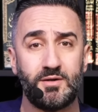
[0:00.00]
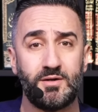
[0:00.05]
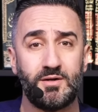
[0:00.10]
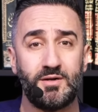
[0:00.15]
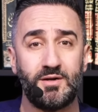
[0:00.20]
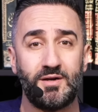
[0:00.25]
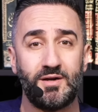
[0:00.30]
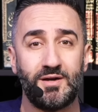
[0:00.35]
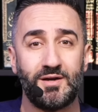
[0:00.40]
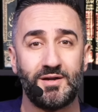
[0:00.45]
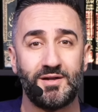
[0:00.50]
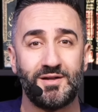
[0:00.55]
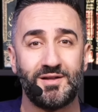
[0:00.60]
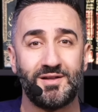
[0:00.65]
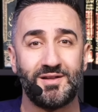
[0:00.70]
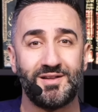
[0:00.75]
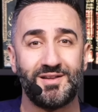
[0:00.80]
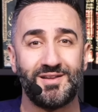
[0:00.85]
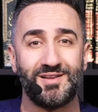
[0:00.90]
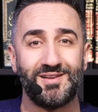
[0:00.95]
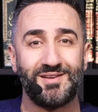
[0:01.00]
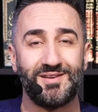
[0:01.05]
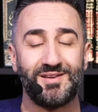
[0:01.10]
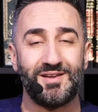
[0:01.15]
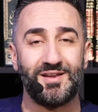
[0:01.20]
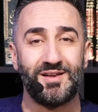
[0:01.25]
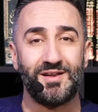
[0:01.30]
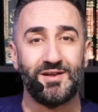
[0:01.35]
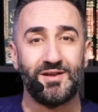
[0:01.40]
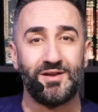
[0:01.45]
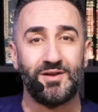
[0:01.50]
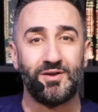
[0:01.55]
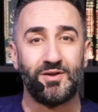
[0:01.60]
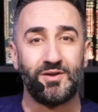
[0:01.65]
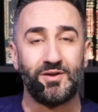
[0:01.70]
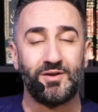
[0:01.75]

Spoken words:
No one is speaking in this clip.